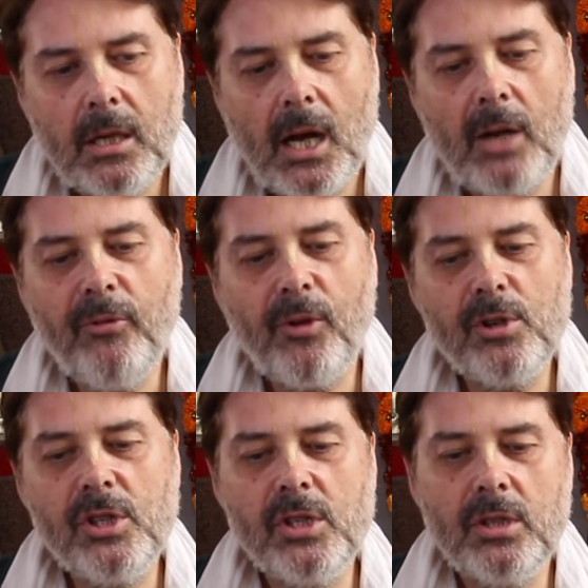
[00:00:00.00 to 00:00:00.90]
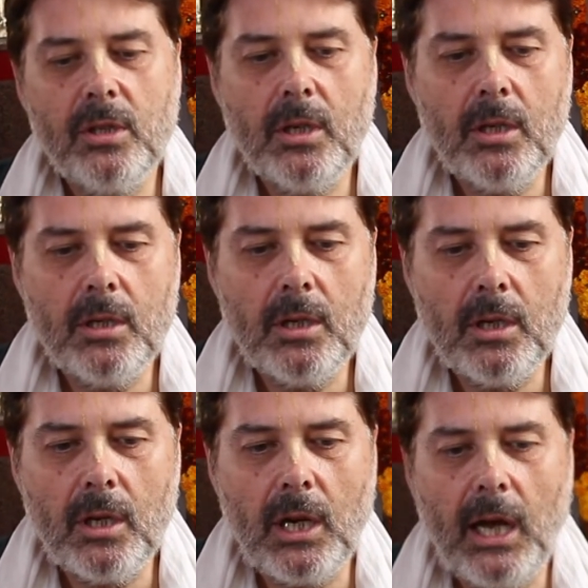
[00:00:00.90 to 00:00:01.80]
at first
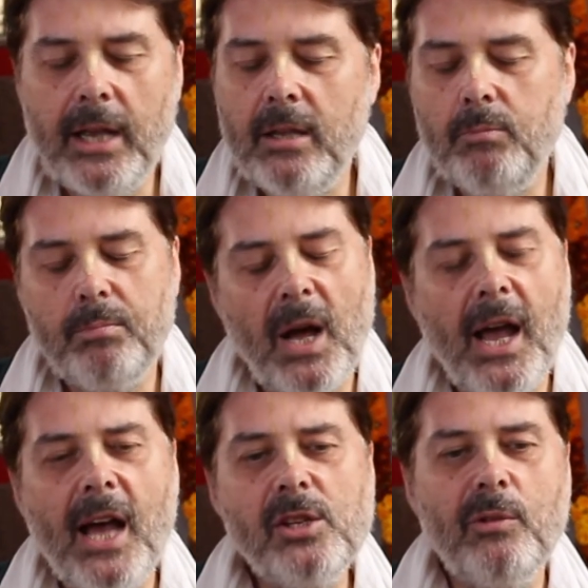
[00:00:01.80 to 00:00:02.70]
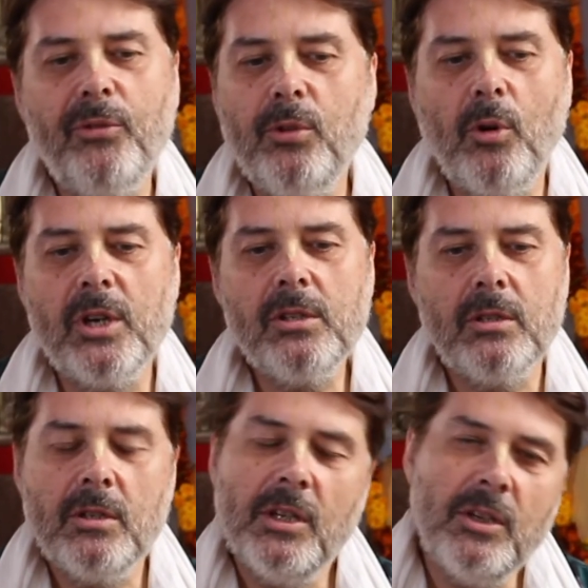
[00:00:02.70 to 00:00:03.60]
I asked a few
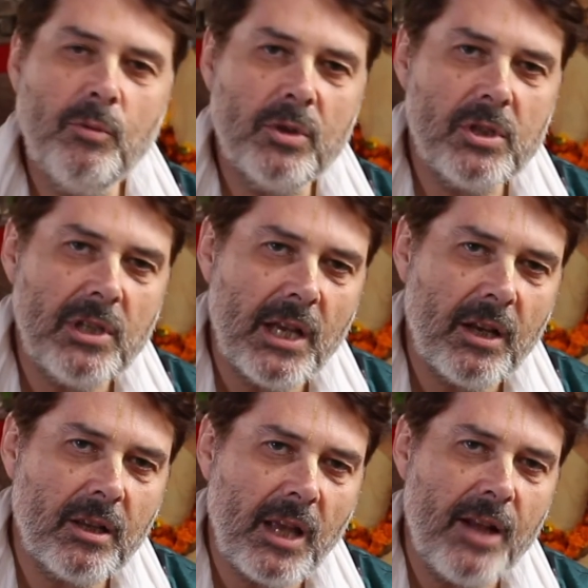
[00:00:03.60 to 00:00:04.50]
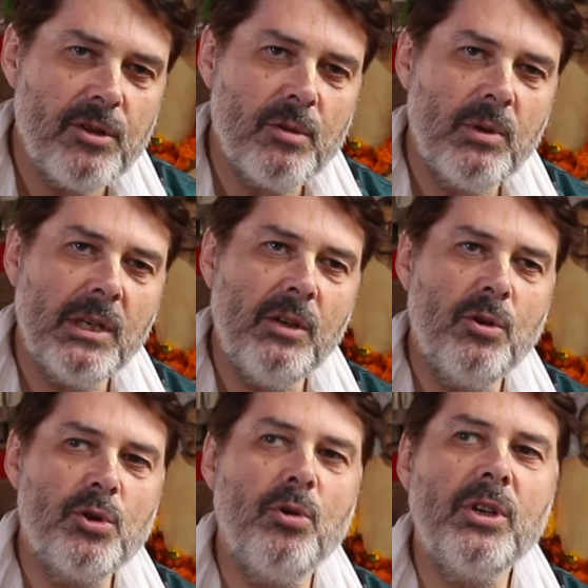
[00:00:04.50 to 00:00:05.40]
questions and he was like answering in
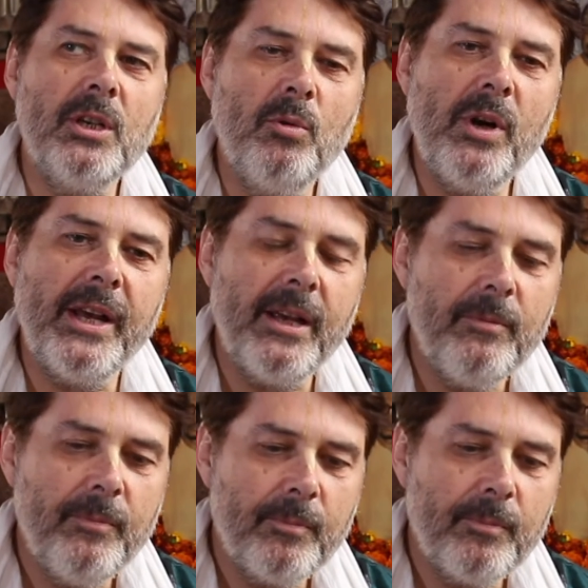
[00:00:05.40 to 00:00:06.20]
a joking way,